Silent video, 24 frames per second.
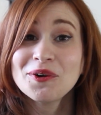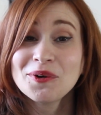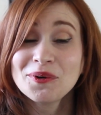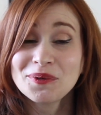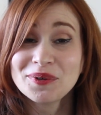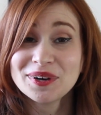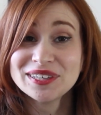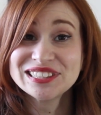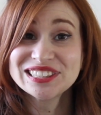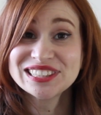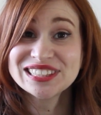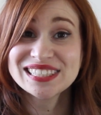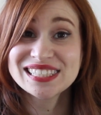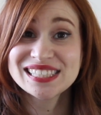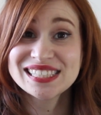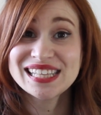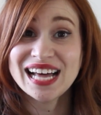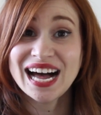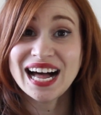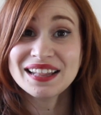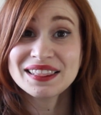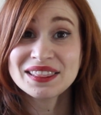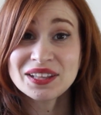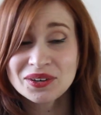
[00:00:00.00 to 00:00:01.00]
which is
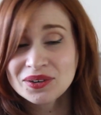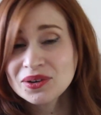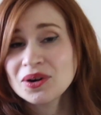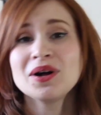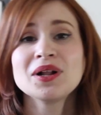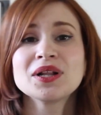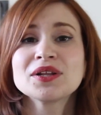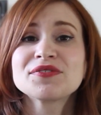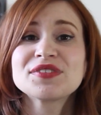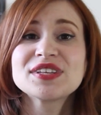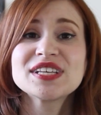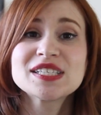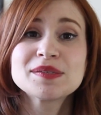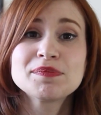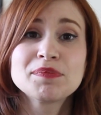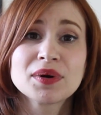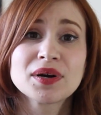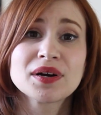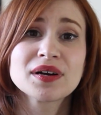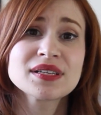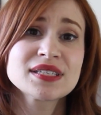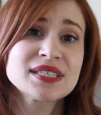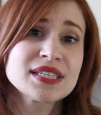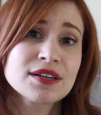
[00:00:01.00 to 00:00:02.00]
that there are all of these
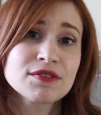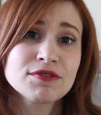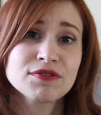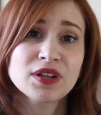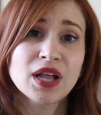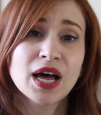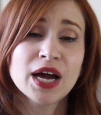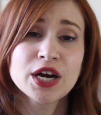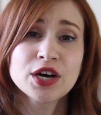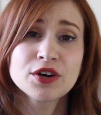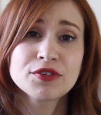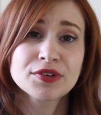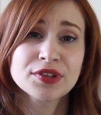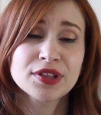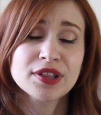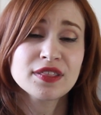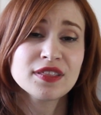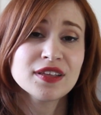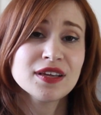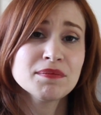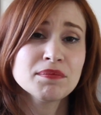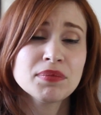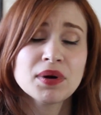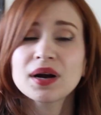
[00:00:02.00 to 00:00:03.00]
birds that fly over the
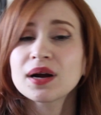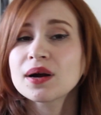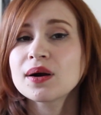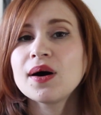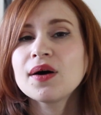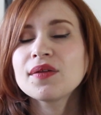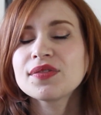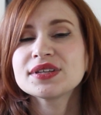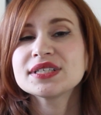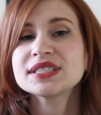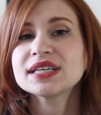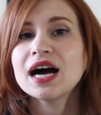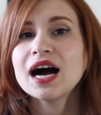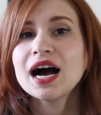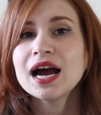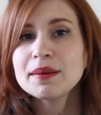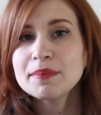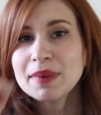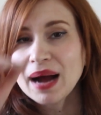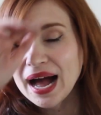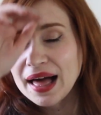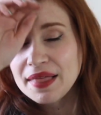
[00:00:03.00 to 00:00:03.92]
theme park all the time,